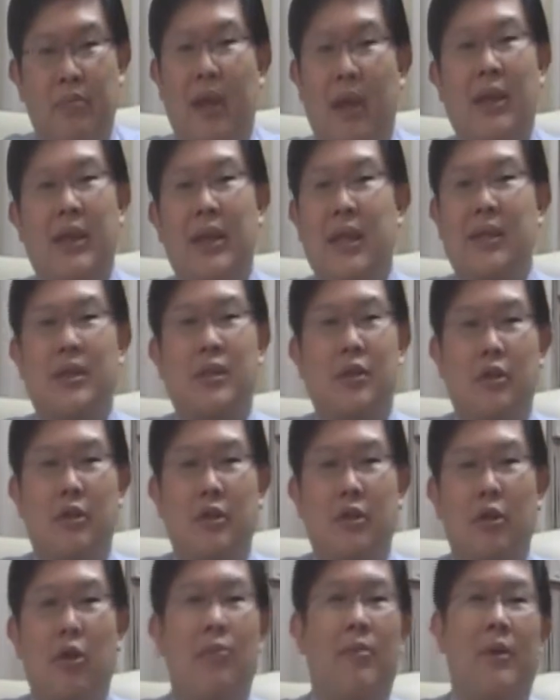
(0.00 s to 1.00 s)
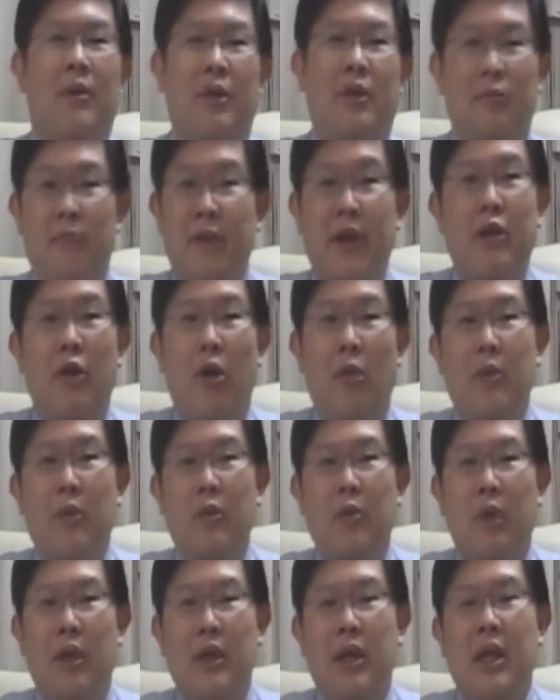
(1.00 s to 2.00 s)
But let's talk about a very
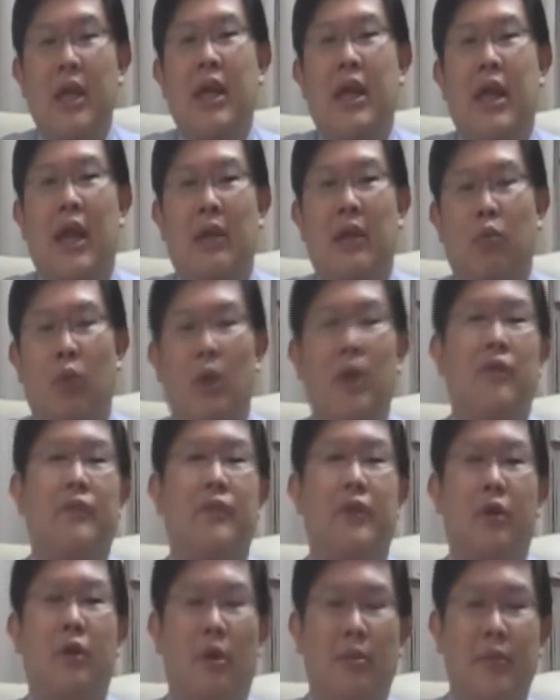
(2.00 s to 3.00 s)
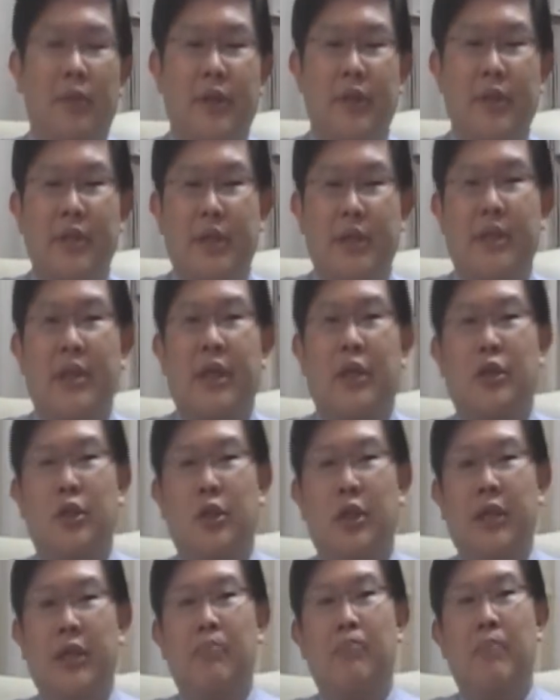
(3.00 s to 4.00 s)
common one, and one of the commonest is
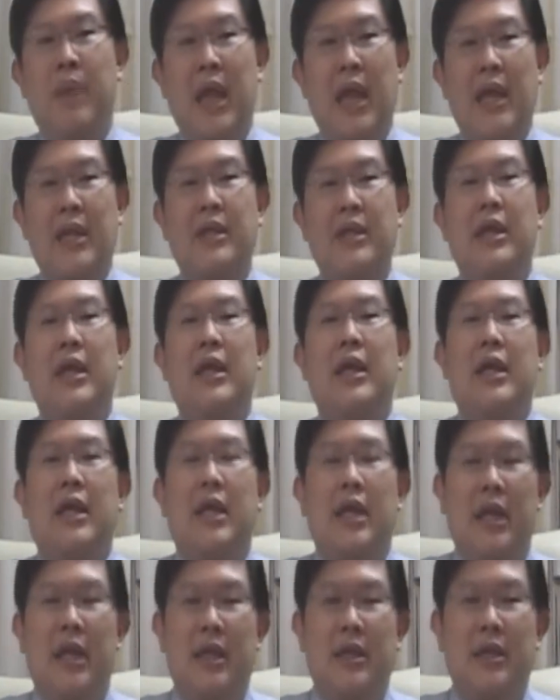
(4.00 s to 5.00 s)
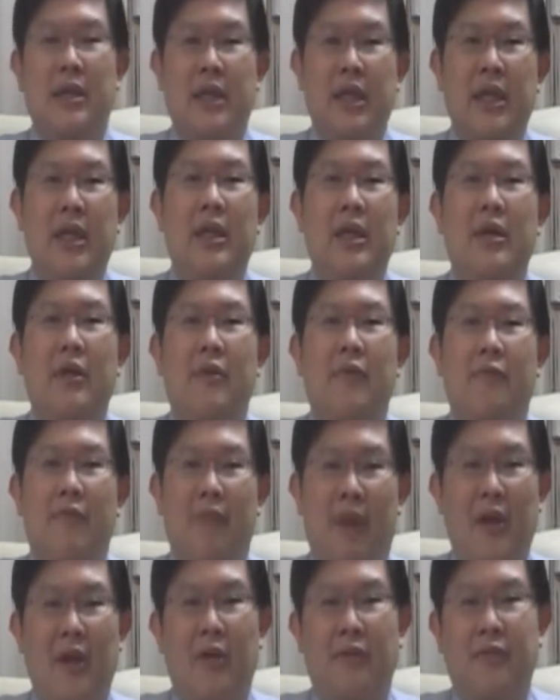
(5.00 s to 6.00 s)
actually pain in the
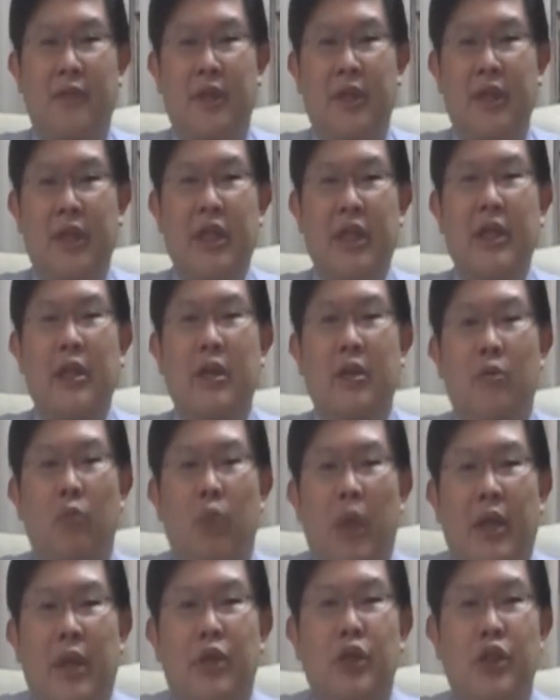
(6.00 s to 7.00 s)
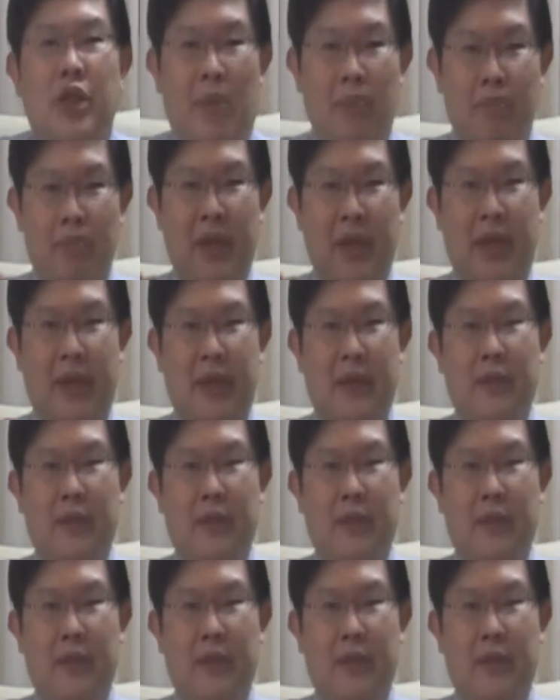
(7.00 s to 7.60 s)
front of the knee when jumping.